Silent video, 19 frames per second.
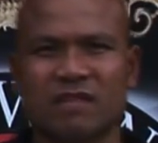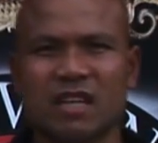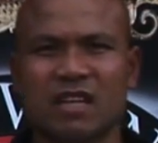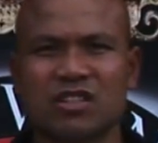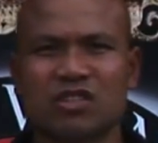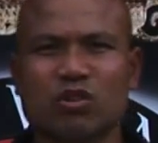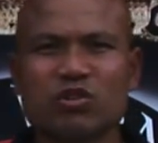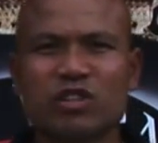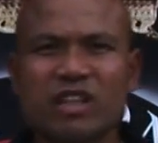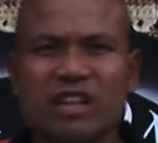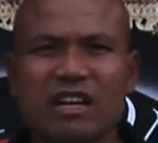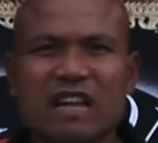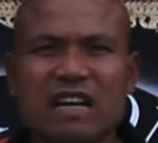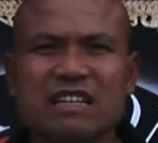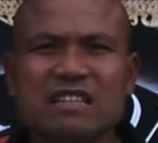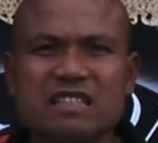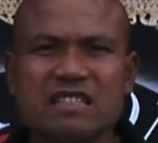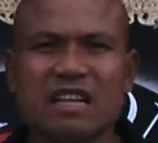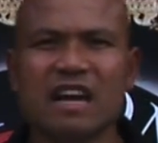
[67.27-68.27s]
So you can
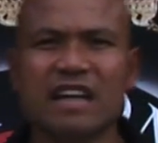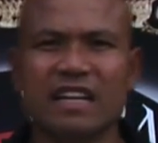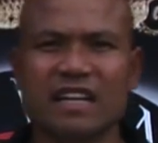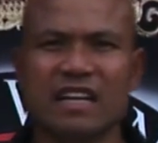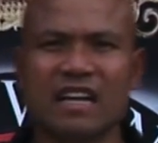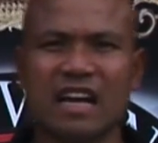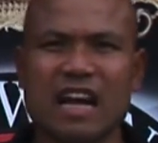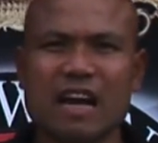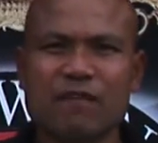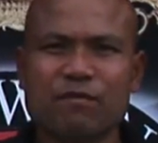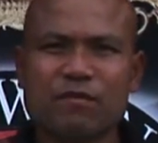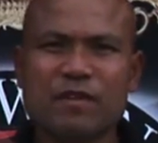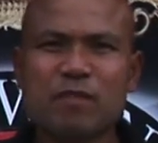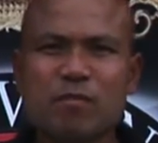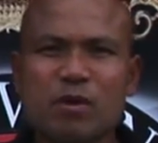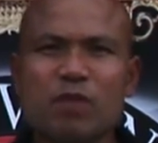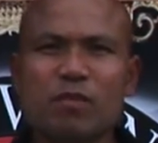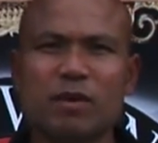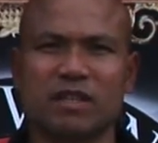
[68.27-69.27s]
understanding every
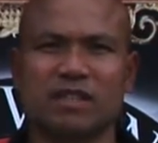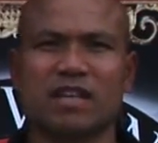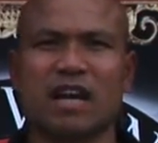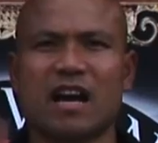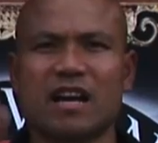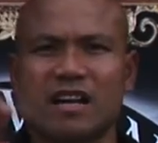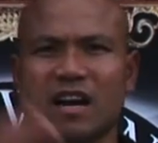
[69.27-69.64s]
movement I